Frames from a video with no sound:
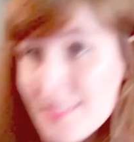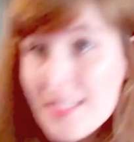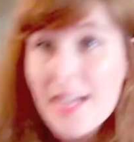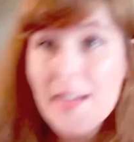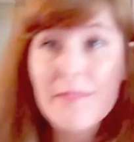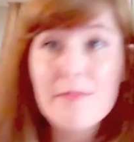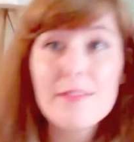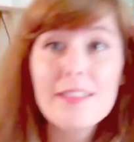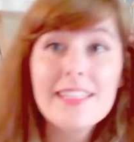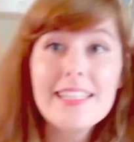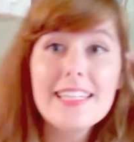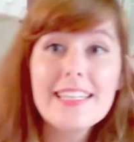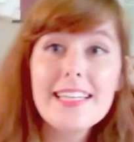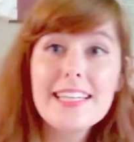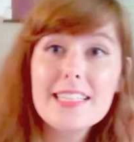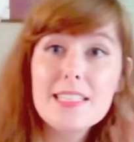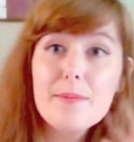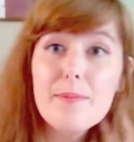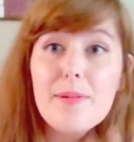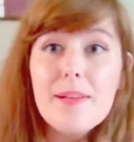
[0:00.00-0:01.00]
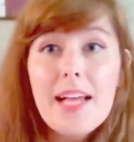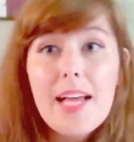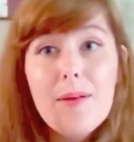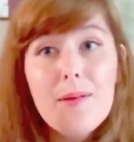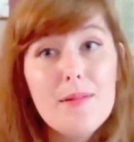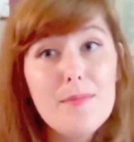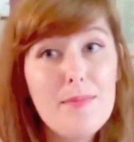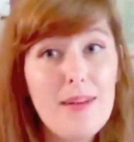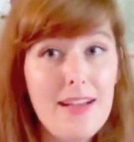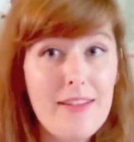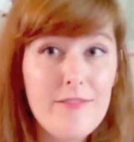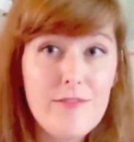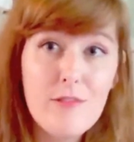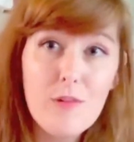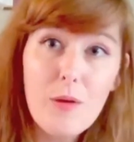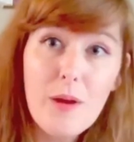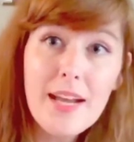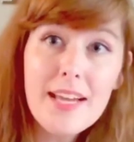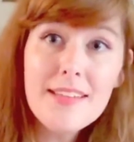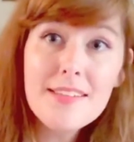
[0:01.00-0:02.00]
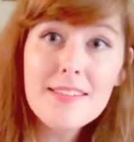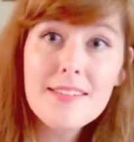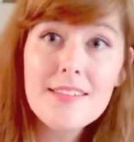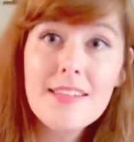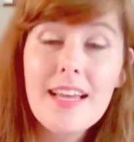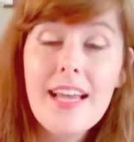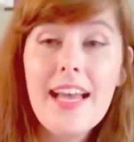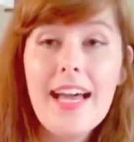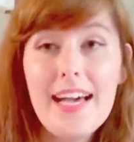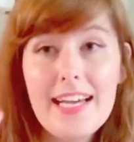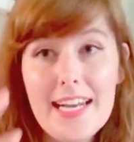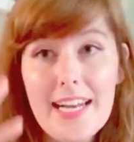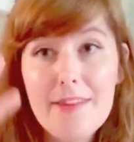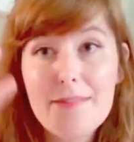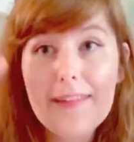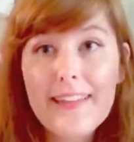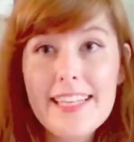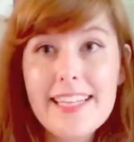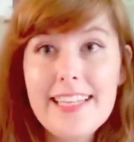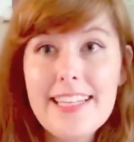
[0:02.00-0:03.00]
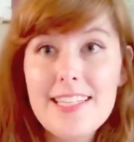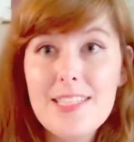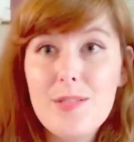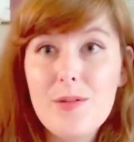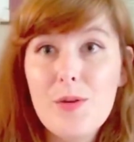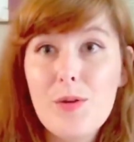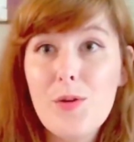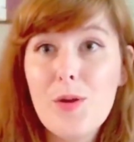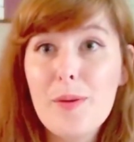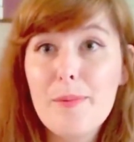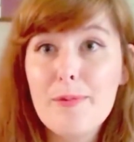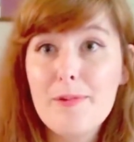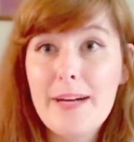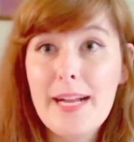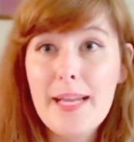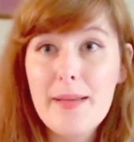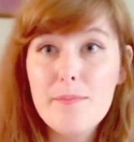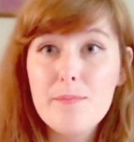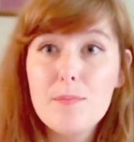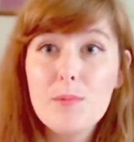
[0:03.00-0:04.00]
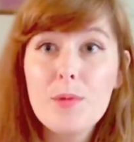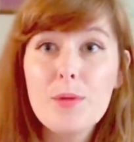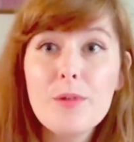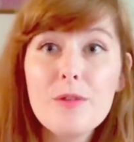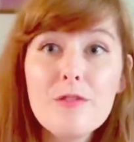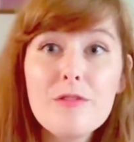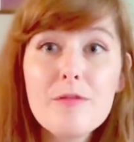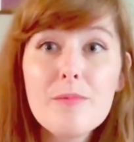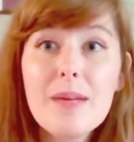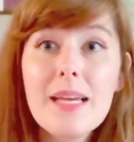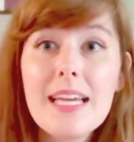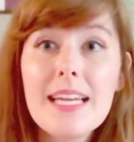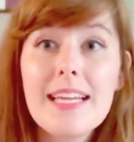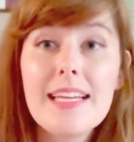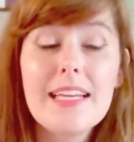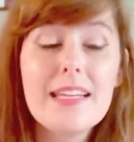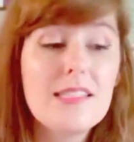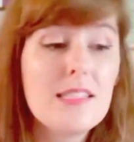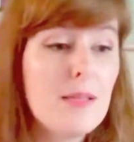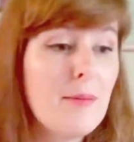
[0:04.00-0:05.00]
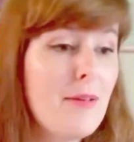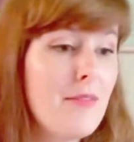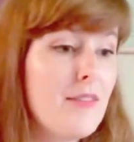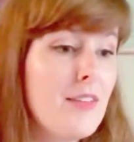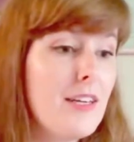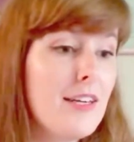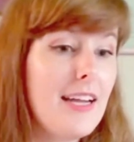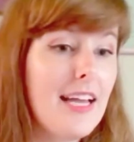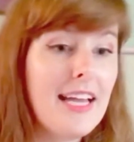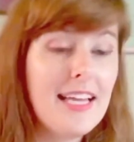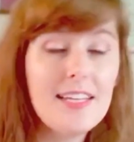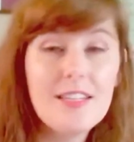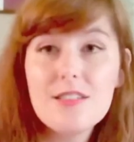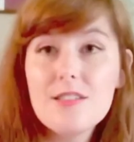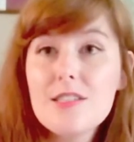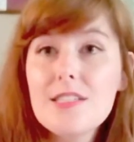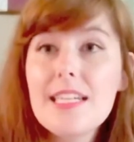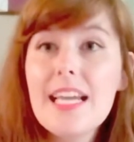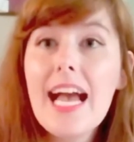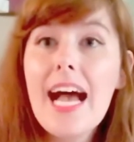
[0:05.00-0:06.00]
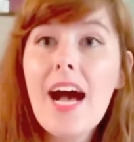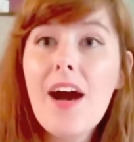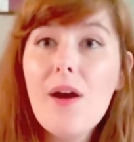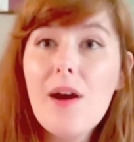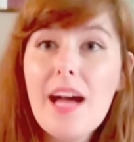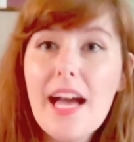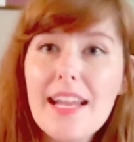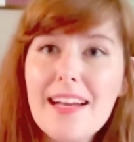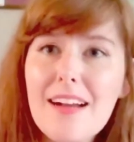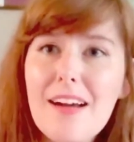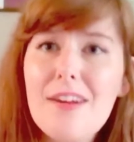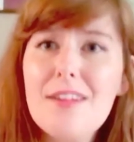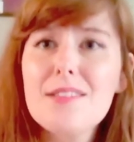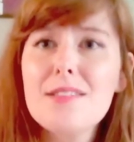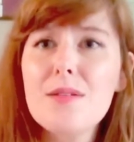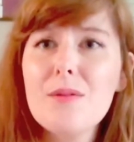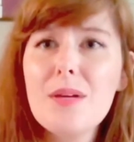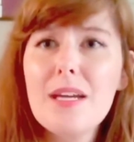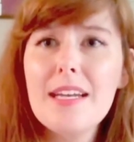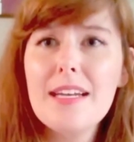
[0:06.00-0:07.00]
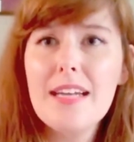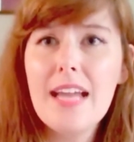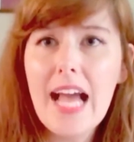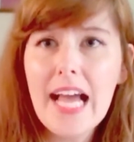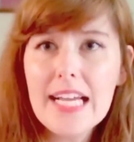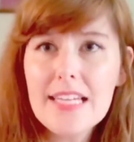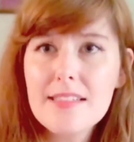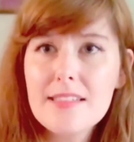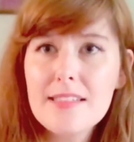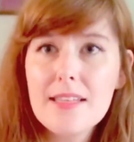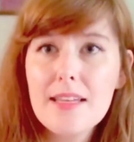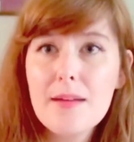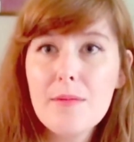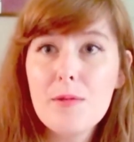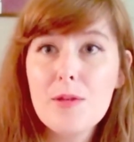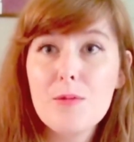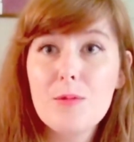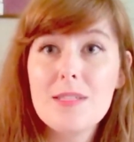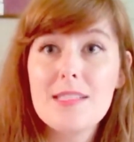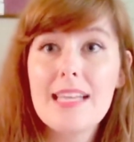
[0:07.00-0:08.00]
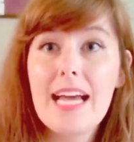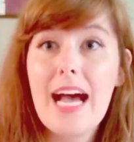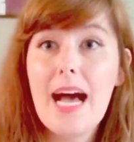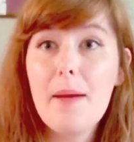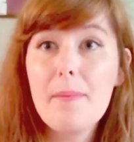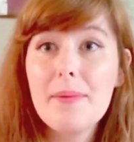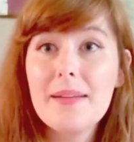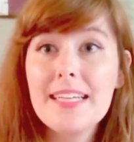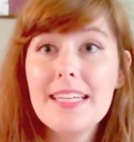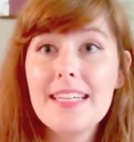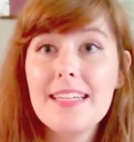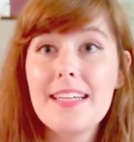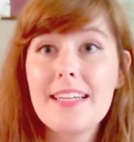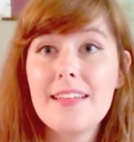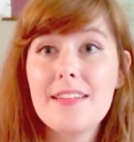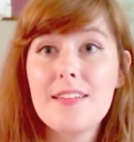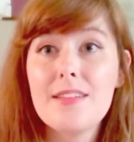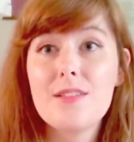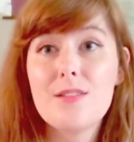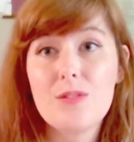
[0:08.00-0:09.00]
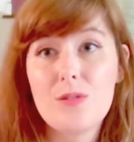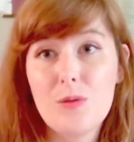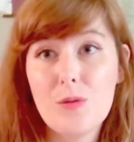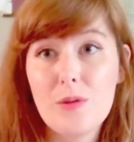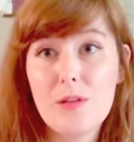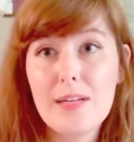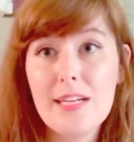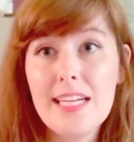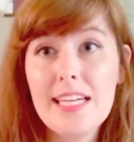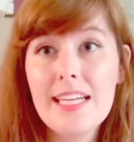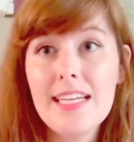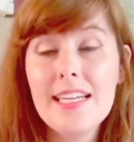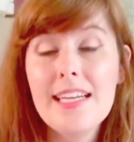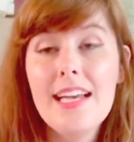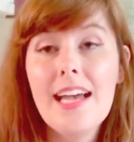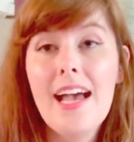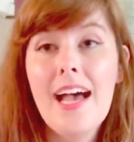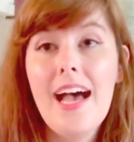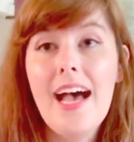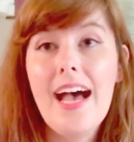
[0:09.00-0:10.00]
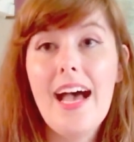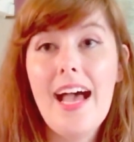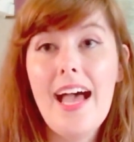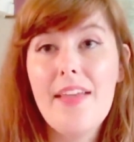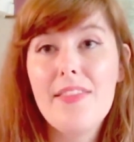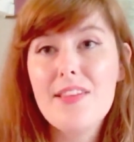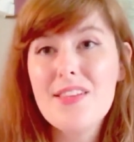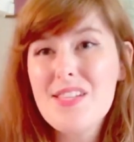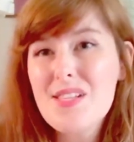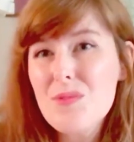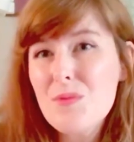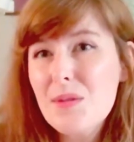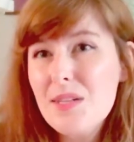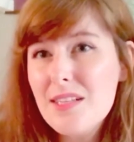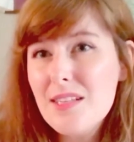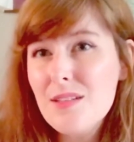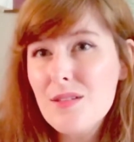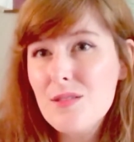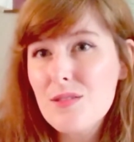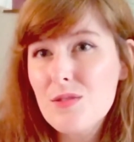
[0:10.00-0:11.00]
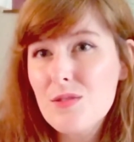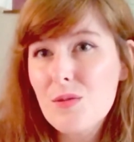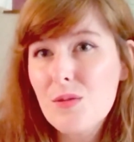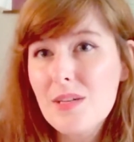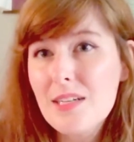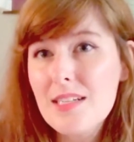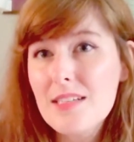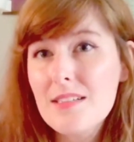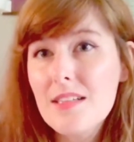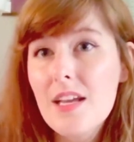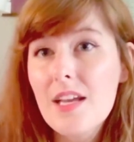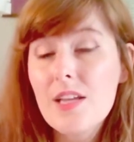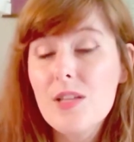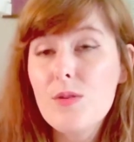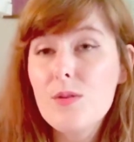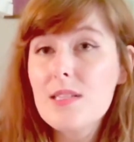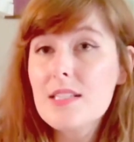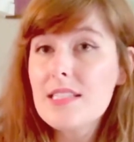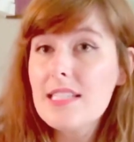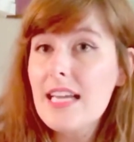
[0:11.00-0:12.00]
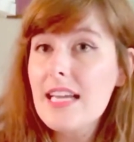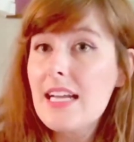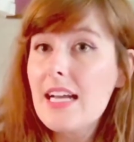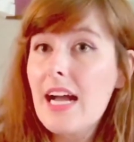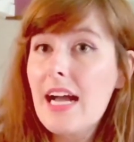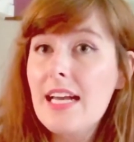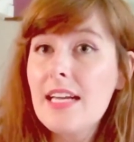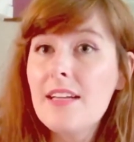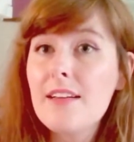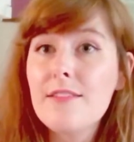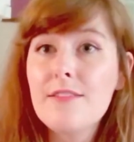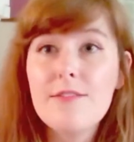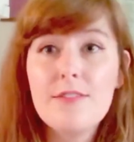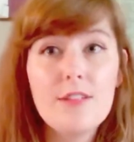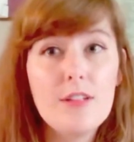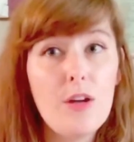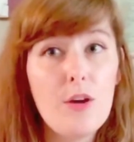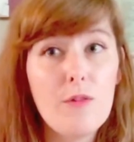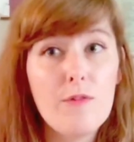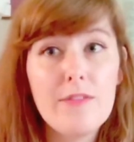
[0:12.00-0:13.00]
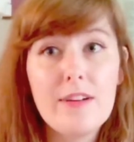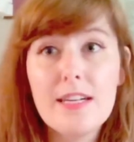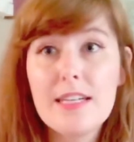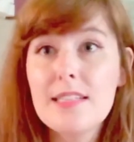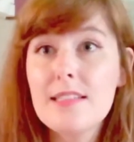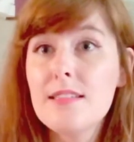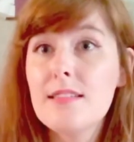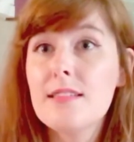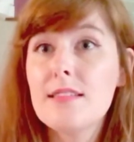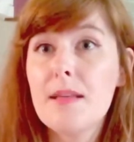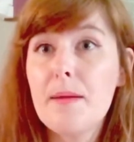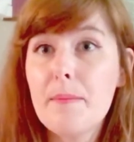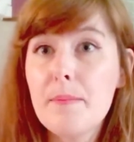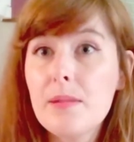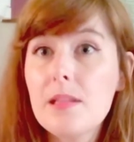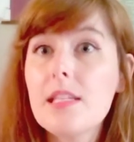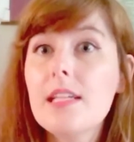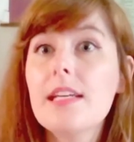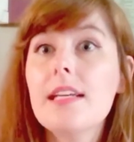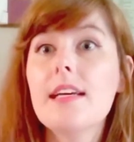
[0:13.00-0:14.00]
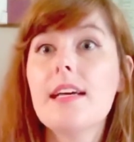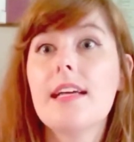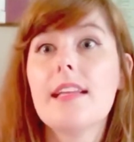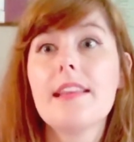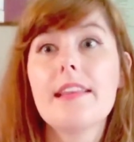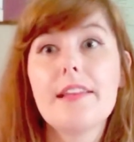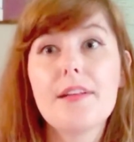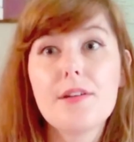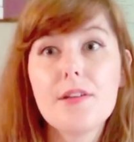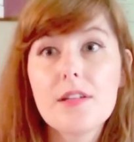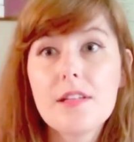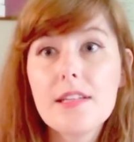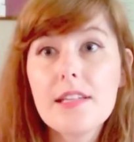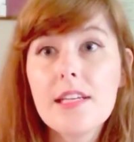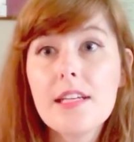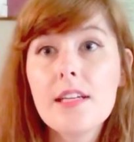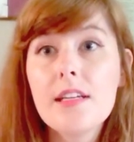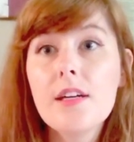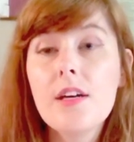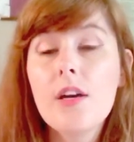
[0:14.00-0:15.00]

I really like to play with my voice, and I really like to incorporate movement and get some of their energy out, and it also connects them with what's happening in the story. And this is one of those stories you could take kind of, very simply and literally,